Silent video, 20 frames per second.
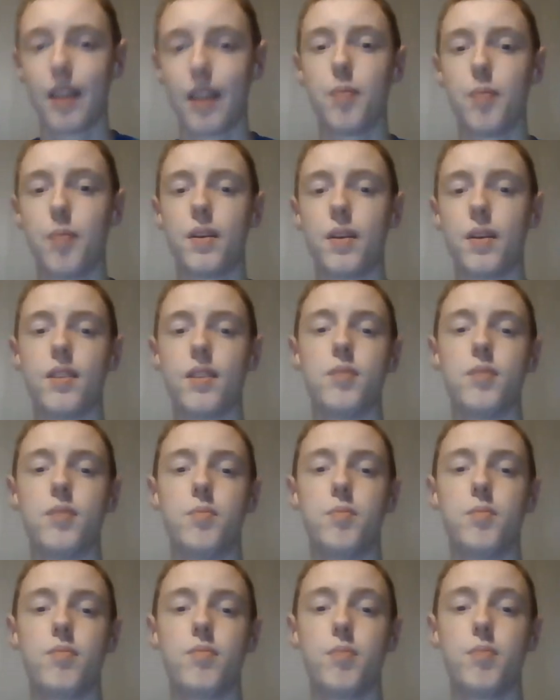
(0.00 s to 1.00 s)
because
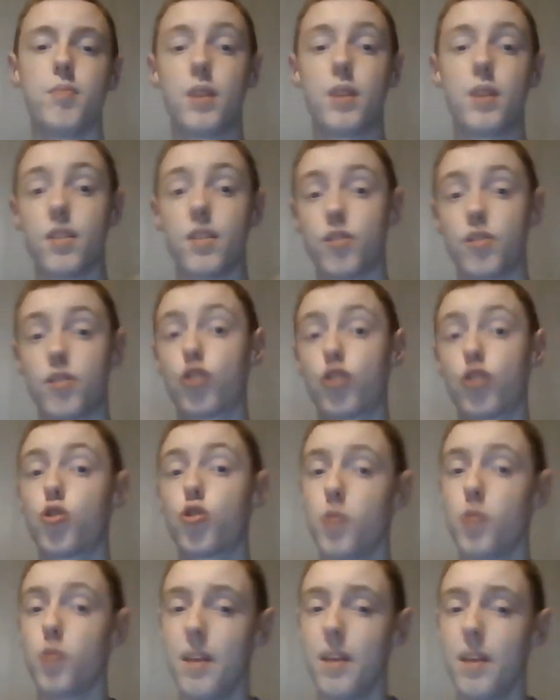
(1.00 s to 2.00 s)
of
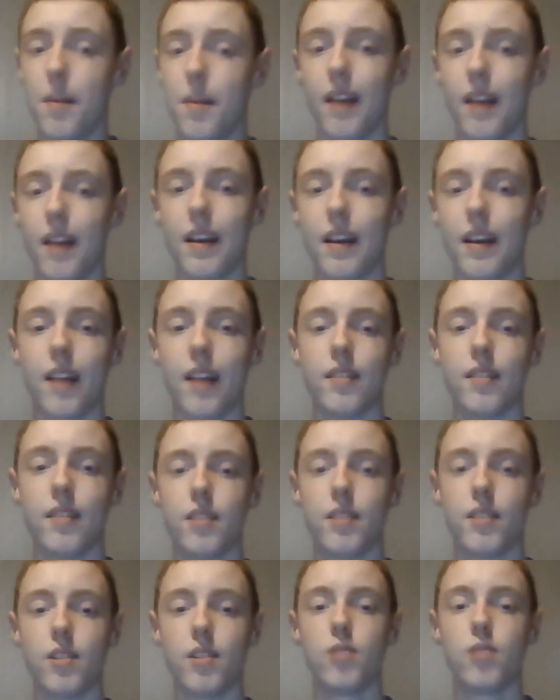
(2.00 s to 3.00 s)
streaming and, you
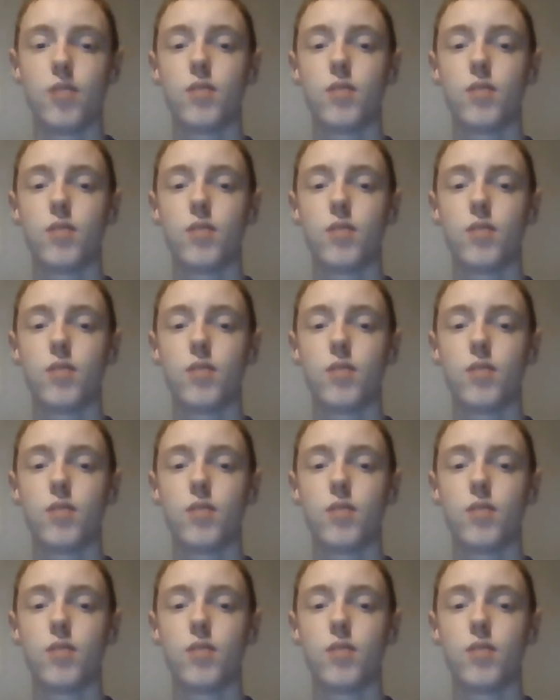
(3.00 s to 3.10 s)
know,